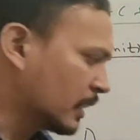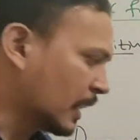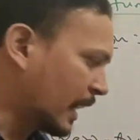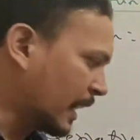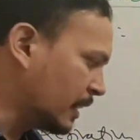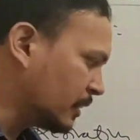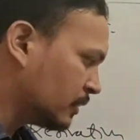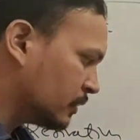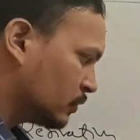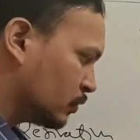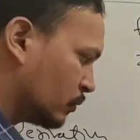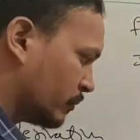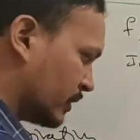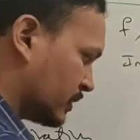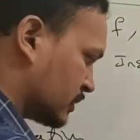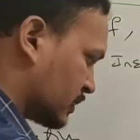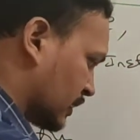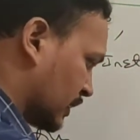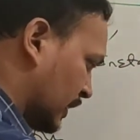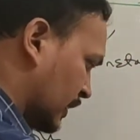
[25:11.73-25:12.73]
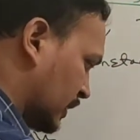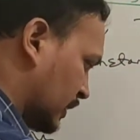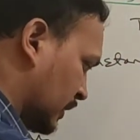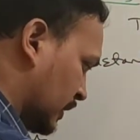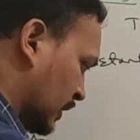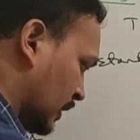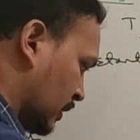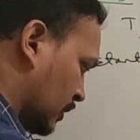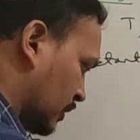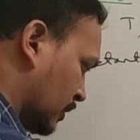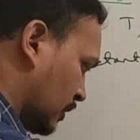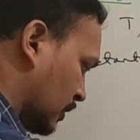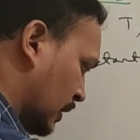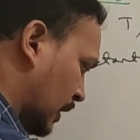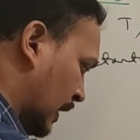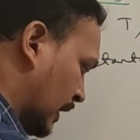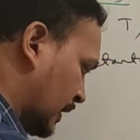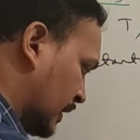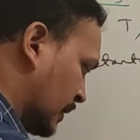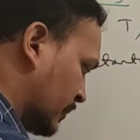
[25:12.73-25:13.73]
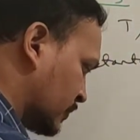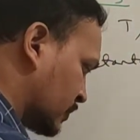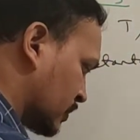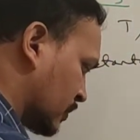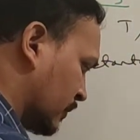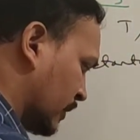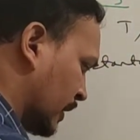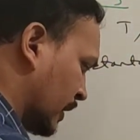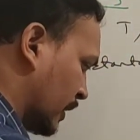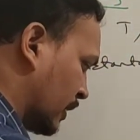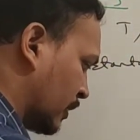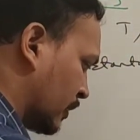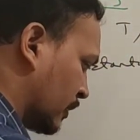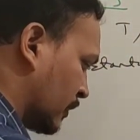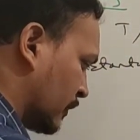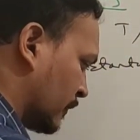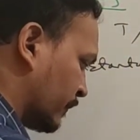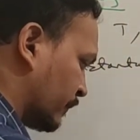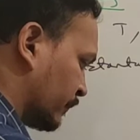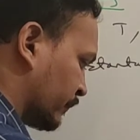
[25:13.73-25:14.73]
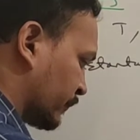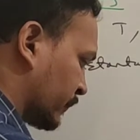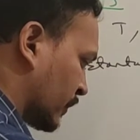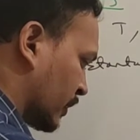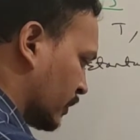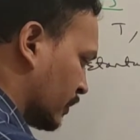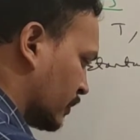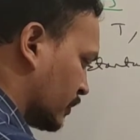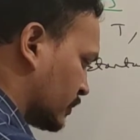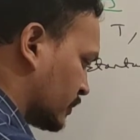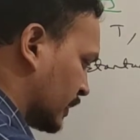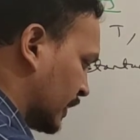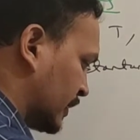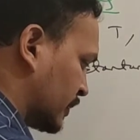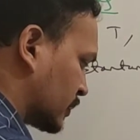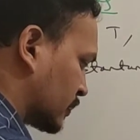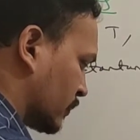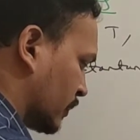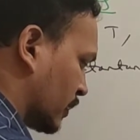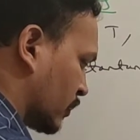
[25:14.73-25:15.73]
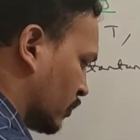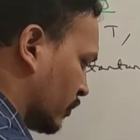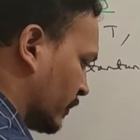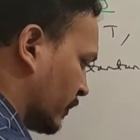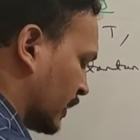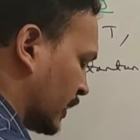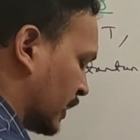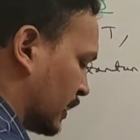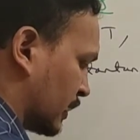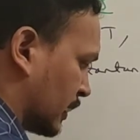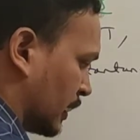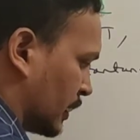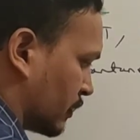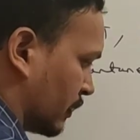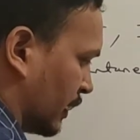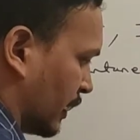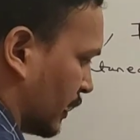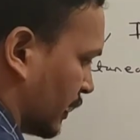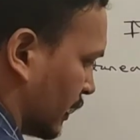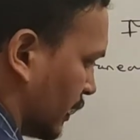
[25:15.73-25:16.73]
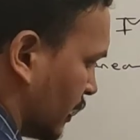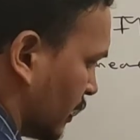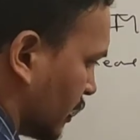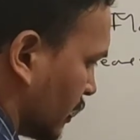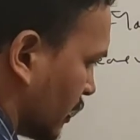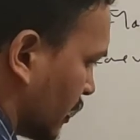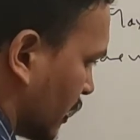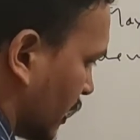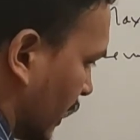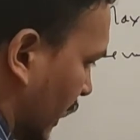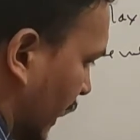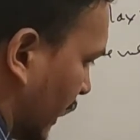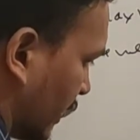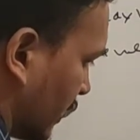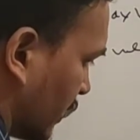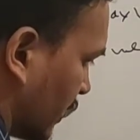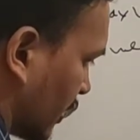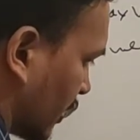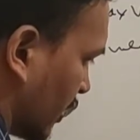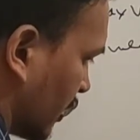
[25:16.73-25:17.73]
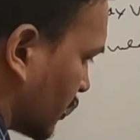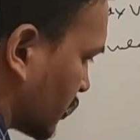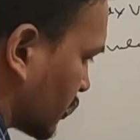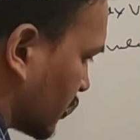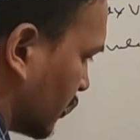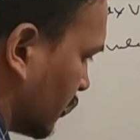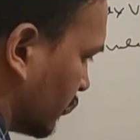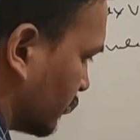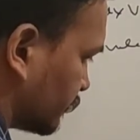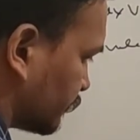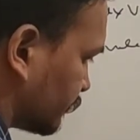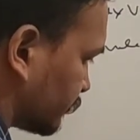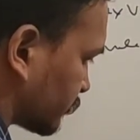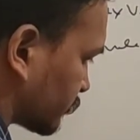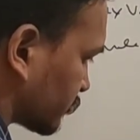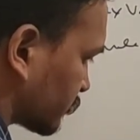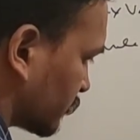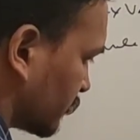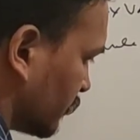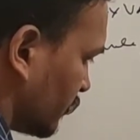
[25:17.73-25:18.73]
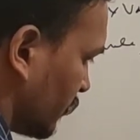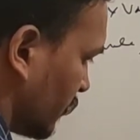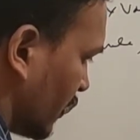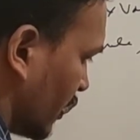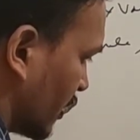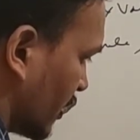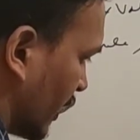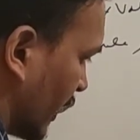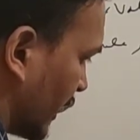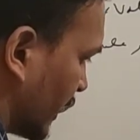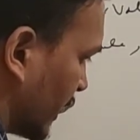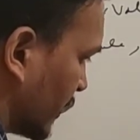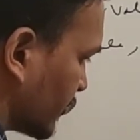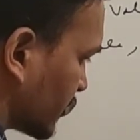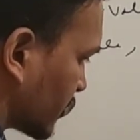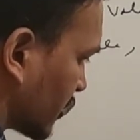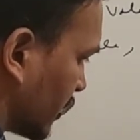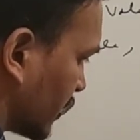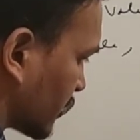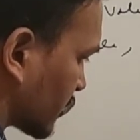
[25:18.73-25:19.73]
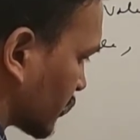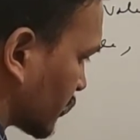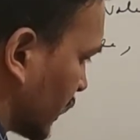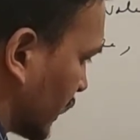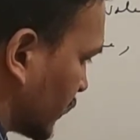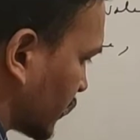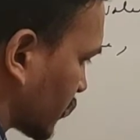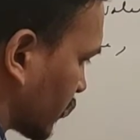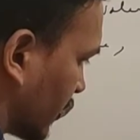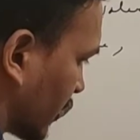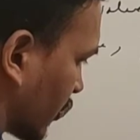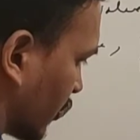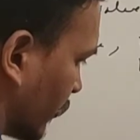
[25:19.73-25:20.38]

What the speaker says: And you must write here Im square sin square omega t into dt. And here also Im square sin square